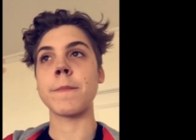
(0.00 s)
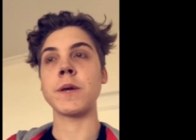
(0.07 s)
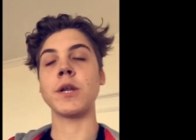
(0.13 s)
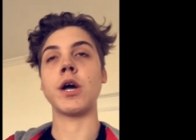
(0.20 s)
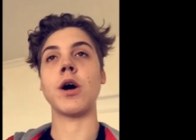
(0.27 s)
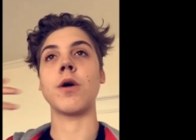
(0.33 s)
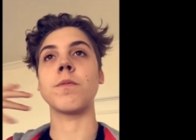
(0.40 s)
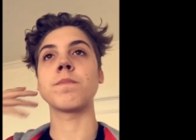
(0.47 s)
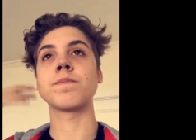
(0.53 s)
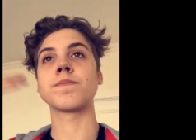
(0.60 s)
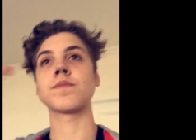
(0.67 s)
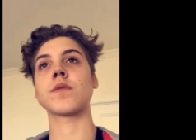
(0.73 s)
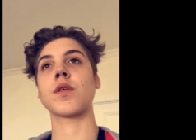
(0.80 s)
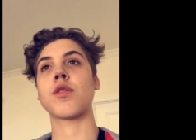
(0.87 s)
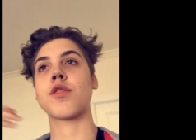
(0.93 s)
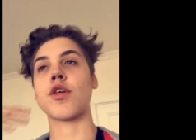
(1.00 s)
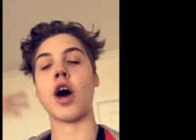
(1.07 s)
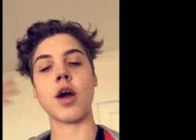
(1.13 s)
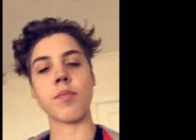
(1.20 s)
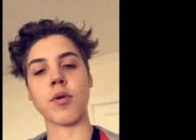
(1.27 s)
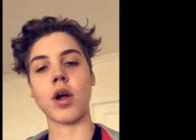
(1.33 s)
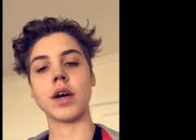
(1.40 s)
you know,
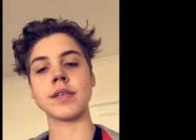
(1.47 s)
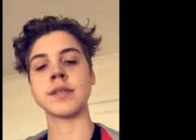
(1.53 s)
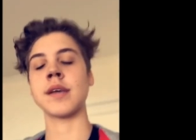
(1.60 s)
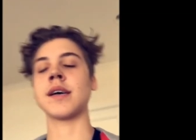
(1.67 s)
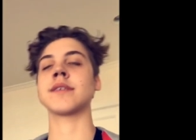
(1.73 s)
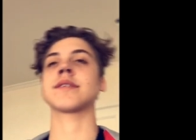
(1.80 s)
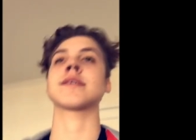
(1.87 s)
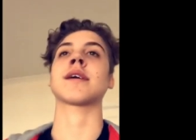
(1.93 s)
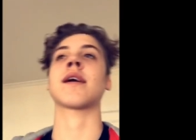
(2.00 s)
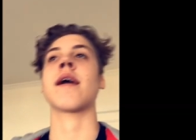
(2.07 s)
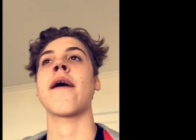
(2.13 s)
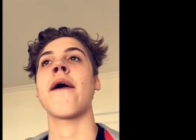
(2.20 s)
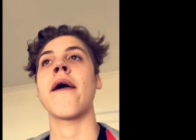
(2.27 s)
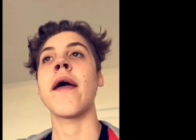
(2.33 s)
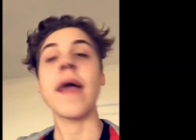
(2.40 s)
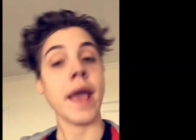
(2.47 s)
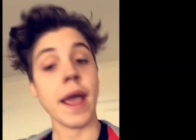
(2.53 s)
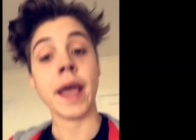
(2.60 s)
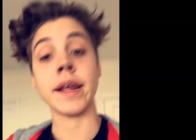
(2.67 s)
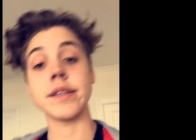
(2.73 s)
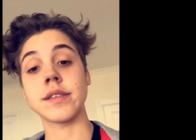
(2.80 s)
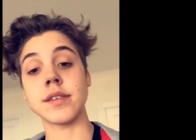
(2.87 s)
thought processing,
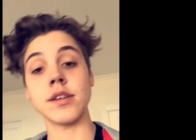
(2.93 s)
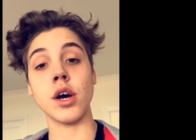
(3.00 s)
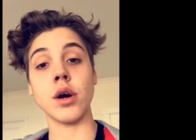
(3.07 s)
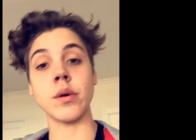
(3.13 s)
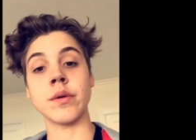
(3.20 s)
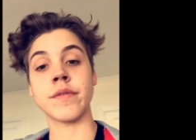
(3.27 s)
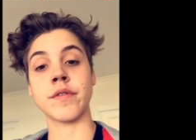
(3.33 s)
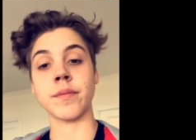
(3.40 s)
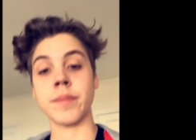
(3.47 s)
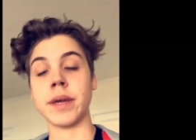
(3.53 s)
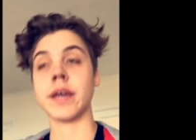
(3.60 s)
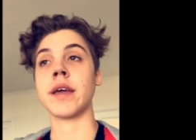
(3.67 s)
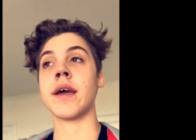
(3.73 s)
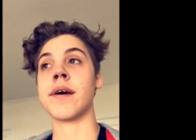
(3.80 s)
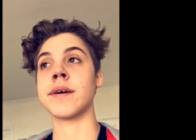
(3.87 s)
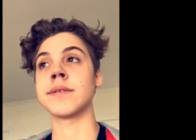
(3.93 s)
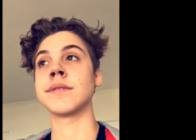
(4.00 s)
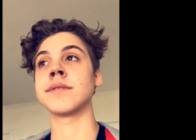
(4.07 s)
and it's a no for me. Yeah.